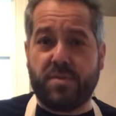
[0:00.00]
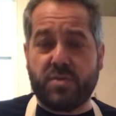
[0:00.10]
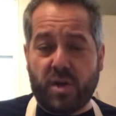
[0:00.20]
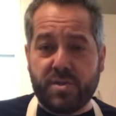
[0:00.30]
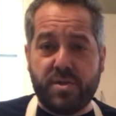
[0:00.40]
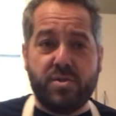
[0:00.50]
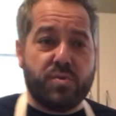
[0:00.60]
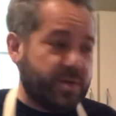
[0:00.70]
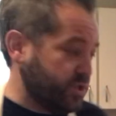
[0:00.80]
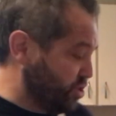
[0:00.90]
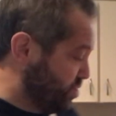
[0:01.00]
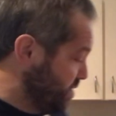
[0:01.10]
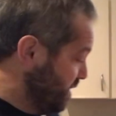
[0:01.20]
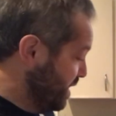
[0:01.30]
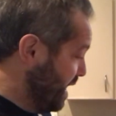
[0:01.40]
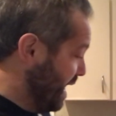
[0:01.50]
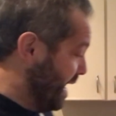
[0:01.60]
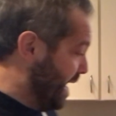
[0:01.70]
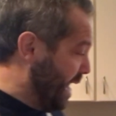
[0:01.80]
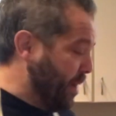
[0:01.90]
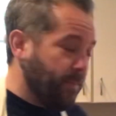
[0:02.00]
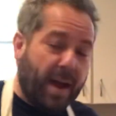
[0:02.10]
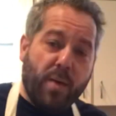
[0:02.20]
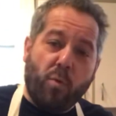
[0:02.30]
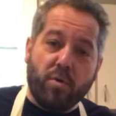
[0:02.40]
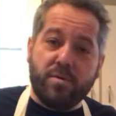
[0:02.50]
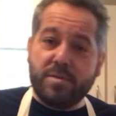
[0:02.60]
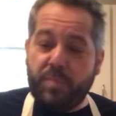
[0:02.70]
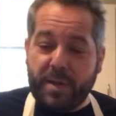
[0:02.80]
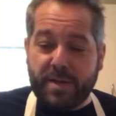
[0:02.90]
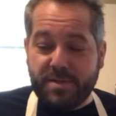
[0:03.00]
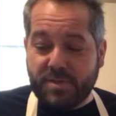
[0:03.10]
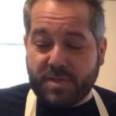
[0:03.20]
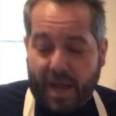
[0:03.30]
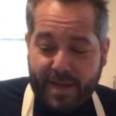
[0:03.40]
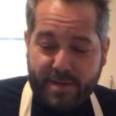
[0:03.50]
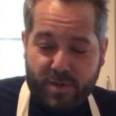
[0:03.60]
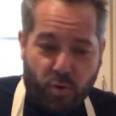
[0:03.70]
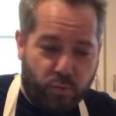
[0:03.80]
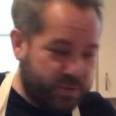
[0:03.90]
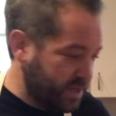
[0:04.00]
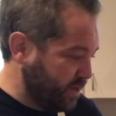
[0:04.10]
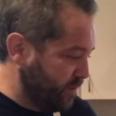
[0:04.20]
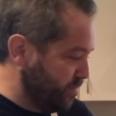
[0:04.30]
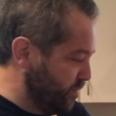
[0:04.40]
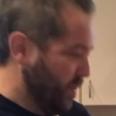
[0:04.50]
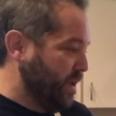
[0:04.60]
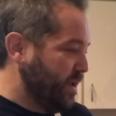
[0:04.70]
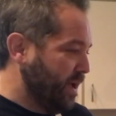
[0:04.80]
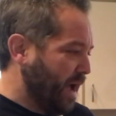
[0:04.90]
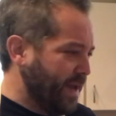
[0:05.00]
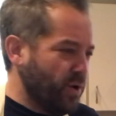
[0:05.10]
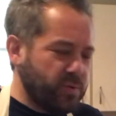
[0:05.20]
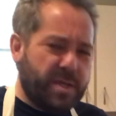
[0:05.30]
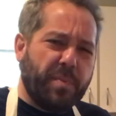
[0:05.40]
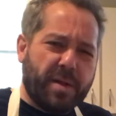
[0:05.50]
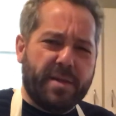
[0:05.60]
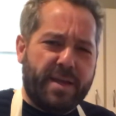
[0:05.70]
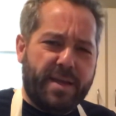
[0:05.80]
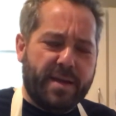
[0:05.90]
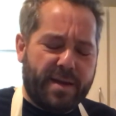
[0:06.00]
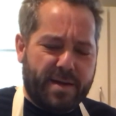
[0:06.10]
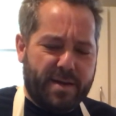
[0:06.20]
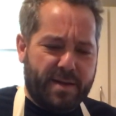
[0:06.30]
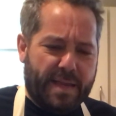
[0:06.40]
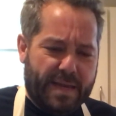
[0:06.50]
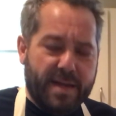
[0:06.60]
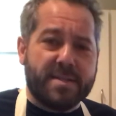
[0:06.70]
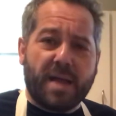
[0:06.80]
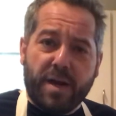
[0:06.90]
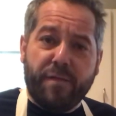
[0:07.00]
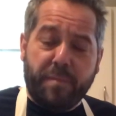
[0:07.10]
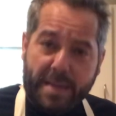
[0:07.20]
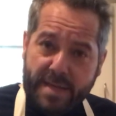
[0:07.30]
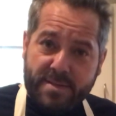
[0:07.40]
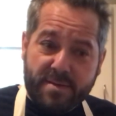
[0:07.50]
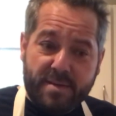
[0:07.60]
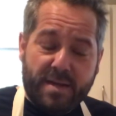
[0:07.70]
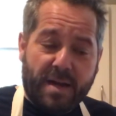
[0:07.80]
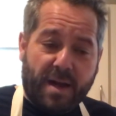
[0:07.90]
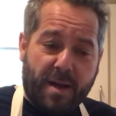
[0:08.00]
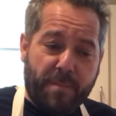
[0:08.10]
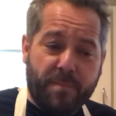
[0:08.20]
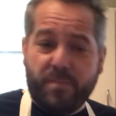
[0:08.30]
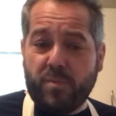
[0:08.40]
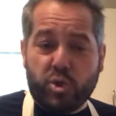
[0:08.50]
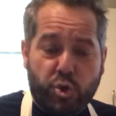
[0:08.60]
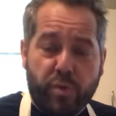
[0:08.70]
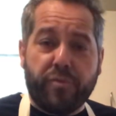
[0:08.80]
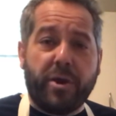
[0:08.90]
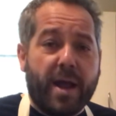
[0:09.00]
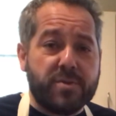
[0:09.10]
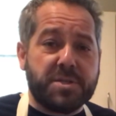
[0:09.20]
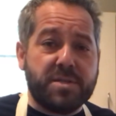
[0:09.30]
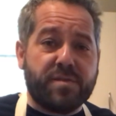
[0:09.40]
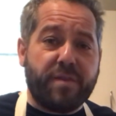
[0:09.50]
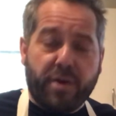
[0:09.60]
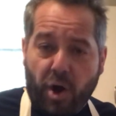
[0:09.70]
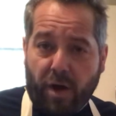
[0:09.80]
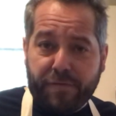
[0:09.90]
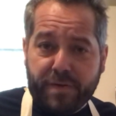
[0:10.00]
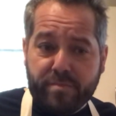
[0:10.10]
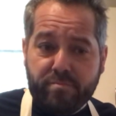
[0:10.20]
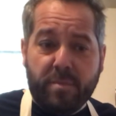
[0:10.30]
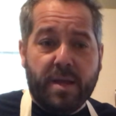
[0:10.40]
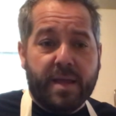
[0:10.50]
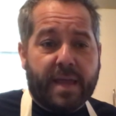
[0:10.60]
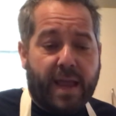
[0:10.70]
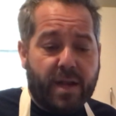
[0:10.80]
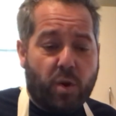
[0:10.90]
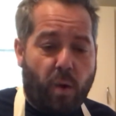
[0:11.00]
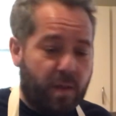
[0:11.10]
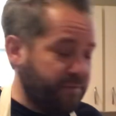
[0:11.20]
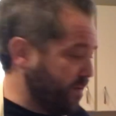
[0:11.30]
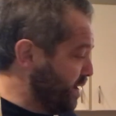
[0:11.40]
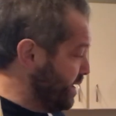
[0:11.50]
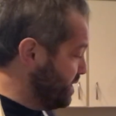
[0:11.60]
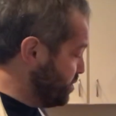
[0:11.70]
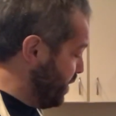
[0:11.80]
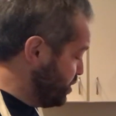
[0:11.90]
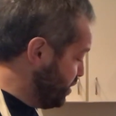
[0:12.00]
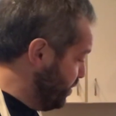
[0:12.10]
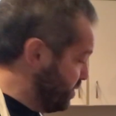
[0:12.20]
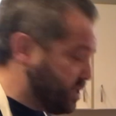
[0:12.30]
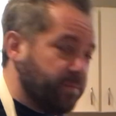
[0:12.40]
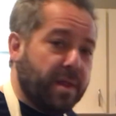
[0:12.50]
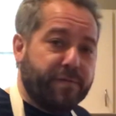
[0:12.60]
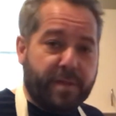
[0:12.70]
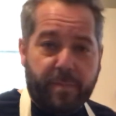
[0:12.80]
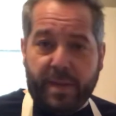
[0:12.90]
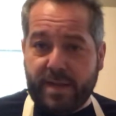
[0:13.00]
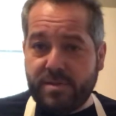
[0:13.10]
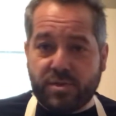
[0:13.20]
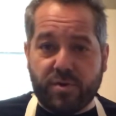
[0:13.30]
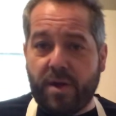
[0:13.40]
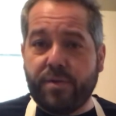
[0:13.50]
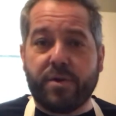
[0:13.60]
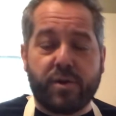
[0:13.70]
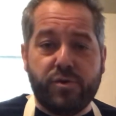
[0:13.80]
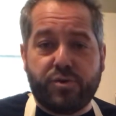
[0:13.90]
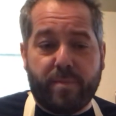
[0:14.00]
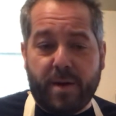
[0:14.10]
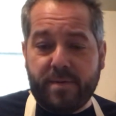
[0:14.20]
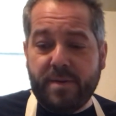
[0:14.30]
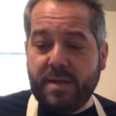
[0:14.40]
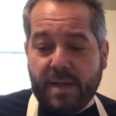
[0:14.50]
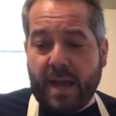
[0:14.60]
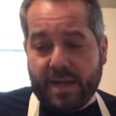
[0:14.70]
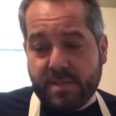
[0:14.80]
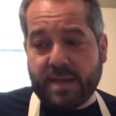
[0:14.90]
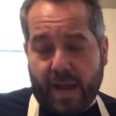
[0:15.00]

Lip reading: of sausage, which in my world, because I don't typically eat a ton of meat, 2 or 3 ounces very often can qualify, especially with some lovely beans or other accoutrement, as